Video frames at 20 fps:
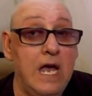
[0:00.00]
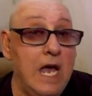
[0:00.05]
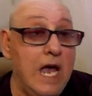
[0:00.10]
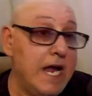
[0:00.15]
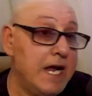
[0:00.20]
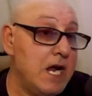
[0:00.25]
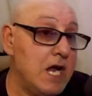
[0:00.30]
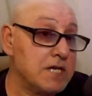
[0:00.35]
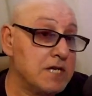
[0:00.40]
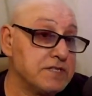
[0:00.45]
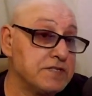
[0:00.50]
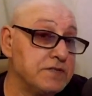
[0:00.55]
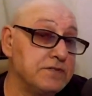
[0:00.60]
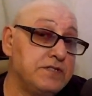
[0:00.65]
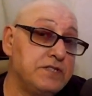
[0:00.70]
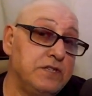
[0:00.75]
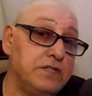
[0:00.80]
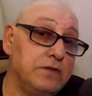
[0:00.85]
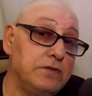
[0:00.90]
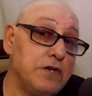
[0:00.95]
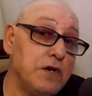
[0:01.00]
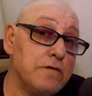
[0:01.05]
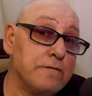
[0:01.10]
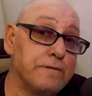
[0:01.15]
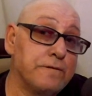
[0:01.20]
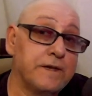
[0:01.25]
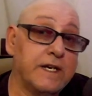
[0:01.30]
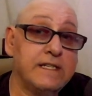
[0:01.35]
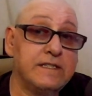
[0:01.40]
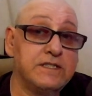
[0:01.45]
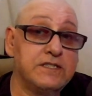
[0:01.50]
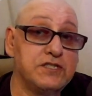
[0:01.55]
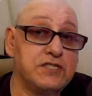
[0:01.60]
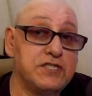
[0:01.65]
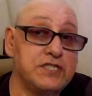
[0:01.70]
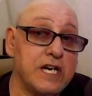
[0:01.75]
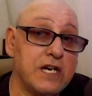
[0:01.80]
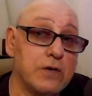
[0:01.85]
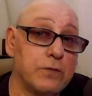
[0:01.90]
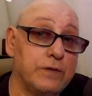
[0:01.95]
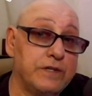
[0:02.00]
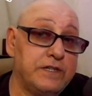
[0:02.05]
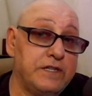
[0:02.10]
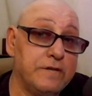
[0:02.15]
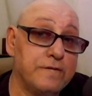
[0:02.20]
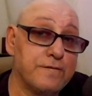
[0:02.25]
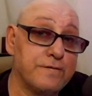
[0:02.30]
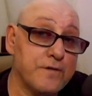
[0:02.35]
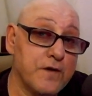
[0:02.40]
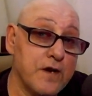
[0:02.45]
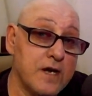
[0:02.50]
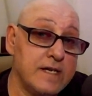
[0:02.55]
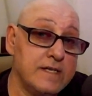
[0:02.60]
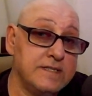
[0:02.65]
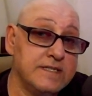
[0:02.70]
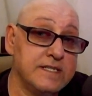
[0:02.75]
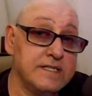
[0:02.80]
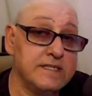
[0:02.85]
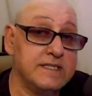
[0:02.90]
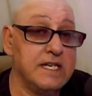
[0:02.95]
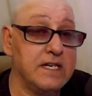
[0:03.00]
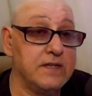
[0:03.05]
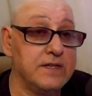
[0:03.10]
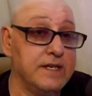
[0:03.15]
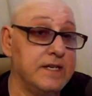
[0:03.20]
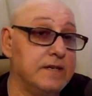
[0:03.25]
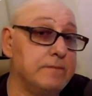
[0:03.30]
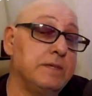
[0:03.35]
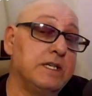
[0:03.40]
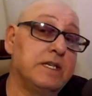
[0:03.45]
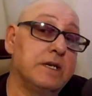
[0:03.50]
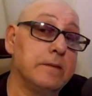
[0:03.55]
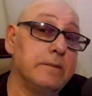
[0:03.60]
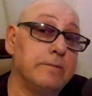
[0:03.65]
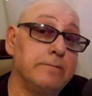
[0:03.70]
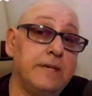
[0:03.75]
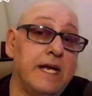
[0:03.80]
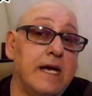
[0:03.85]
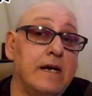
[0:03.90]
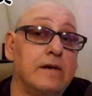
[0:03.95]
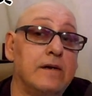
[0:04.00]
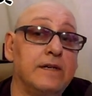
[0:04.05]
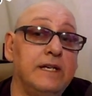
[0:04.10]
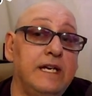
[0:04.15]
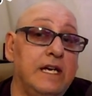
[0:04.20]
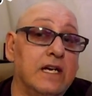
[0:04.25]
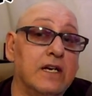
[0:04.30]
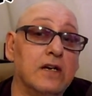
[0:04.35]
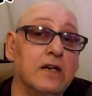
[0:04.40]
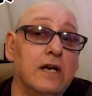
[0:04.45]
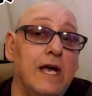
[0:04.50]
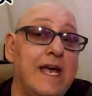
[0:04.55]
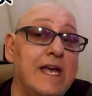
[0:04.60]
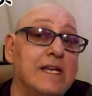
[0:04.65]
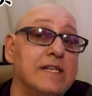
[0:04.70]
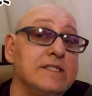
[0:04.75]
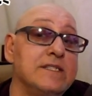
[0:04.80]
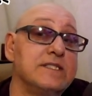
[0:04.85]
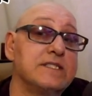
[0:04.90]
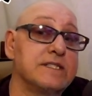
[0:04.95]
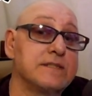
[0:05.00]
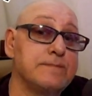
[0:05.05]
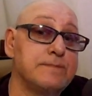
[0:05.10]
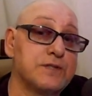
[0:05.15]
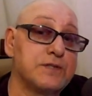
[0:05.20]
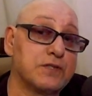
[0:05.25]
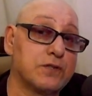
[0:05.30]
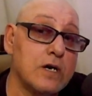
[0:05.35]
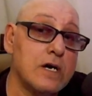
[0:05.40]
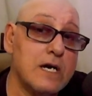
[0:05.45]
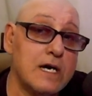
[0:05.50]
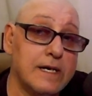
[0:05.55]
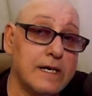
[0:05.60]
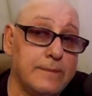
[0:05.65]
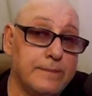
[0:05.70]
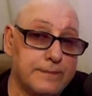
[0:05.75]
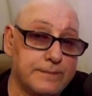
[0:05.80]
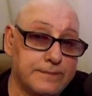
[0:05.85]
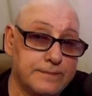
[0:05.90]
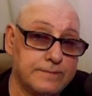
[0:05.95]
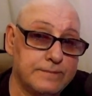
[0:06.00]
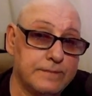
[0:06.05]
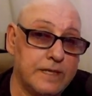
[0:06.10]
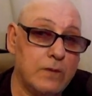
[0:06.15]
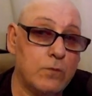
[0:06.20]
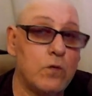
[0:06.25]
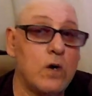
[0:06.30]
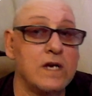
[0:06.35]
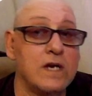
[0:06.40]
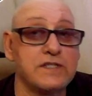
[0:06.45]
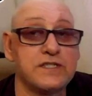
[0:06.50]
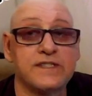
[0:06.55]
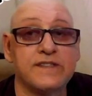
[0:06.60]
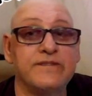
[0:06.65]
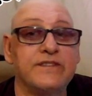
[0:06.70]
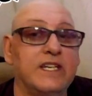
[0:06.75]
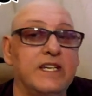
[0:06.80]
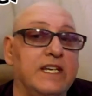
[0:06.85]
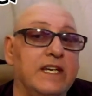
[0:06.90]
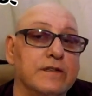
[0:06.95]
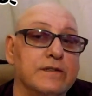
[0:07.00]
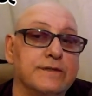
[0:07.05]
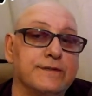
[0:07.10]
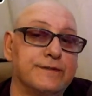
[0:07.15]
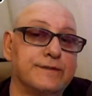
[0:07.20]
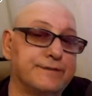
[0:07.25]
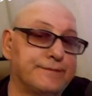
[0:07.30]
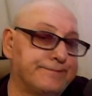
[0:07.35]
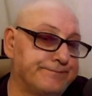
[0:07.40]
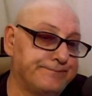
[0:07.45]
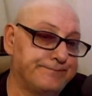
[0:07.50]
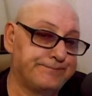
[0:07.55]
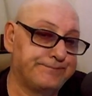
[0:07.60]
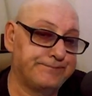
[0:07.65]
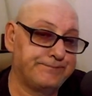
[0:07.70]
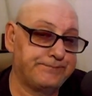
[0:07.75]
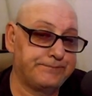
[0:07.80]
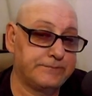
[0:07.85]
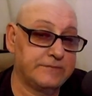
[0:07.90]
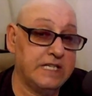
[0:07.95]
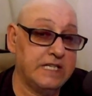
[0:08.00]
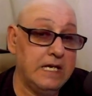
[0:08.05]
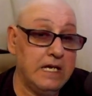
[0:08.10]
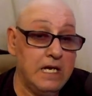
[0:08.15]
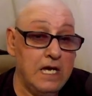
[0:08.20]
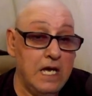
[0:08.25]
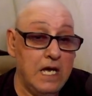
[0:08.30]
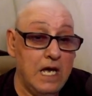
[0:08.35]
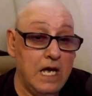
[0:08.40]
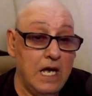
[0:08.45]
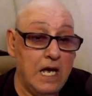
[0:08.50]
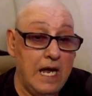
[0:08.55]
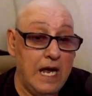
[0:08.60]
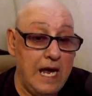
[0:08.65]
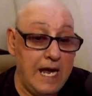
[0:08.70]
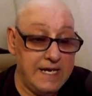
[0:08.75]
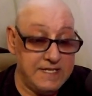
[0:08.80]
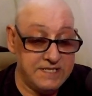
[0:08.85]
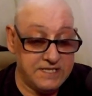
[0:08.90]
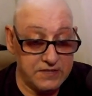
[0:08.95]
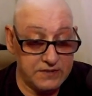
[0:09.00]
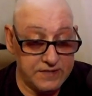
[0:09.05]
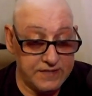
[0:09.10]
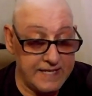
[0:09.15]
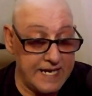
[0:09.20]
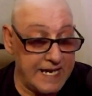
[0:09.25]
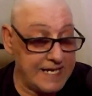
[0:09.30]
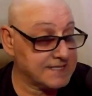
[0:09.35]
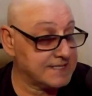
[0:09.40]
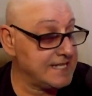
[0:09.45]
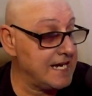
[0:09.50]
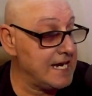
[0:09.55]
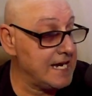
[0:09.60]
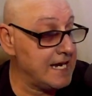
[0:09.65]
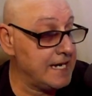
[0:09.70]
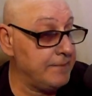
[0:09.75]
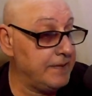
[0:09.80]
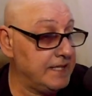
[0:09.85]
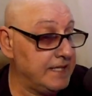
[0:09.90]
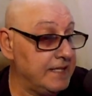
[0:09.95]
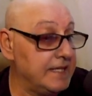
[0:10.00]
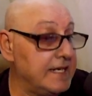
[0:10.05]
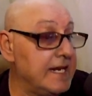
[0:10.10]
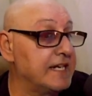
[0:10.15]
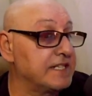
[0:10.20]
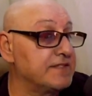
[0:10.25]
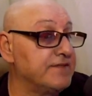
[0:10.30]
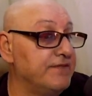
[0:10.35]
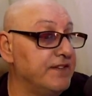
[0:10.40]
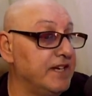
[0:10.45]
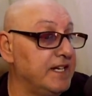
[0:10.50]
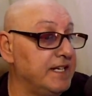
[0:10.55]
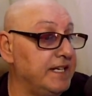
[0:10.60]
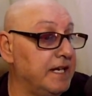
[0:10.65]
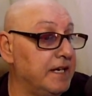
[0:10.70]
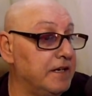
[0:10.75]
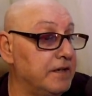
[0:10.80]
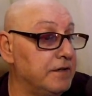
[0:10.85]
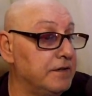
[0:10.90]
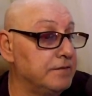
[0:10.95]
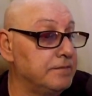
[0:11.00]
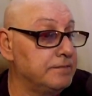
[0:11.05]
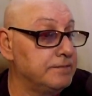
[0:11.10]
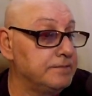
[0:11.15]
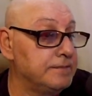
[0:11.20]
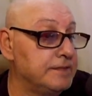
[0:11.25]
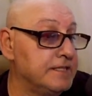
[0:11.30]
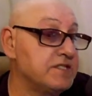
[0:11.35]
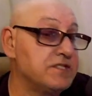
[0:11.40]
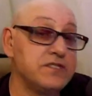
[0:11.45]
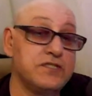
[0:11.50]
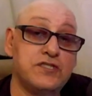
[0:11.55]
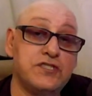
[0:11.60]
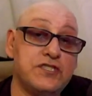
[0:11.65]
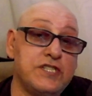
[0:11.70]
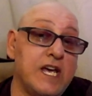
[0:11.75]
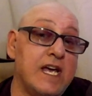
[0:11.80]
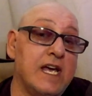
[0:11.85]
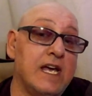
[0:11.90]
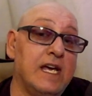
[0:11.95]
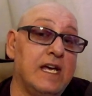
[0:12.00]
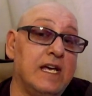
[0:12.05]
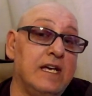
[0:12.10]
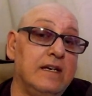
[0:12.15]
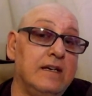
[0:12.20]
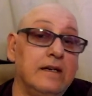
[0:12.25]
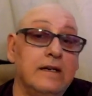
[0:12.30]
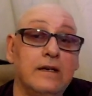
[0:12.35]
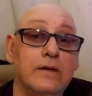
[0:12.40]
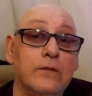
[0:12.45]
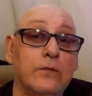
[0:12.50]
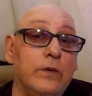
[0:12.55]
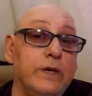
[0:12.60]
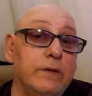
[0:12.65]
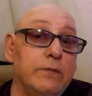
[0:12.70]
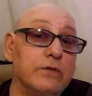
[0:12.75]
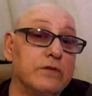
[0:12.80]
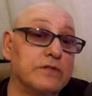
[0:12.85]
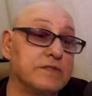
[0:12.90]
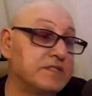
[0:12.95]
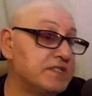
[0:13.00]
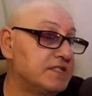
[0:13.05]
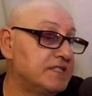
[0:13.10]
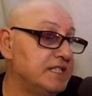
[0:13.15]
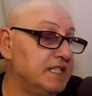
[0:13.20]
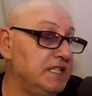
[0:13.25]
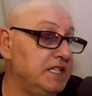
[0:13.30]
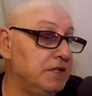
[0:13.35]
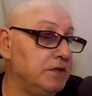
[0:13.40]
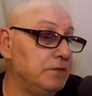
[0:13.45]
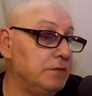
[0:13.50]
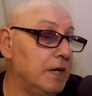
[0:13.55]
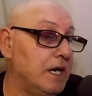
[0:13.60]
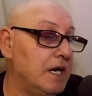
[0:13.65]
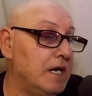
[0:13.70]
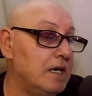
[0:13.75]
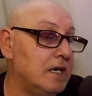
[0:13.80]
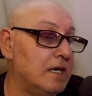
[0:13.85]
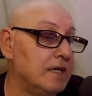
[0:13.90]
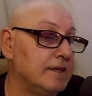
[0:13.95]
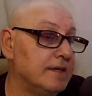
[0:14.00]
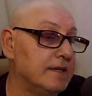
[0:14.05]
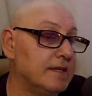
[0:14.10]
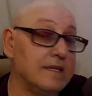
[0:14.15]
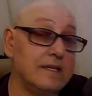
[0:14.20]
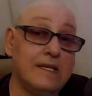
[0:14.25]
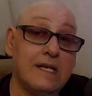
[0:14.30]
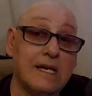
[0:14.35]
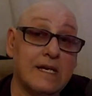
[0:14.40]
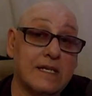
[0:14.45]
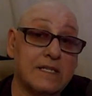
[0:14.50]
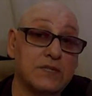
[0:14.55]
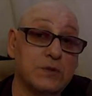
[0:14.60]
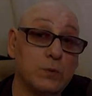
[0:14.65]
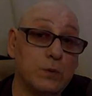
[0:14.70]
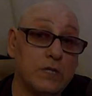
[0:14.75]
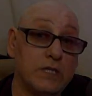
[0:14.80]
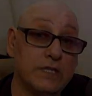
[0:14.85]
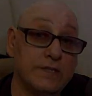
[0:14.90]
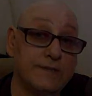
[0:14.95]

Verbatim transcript: And also, too, don't forget to share with your friends and tell them to come down here and subscribe and watch the videos. Until the next time in the next video, this is Jay. We will see you on the next one.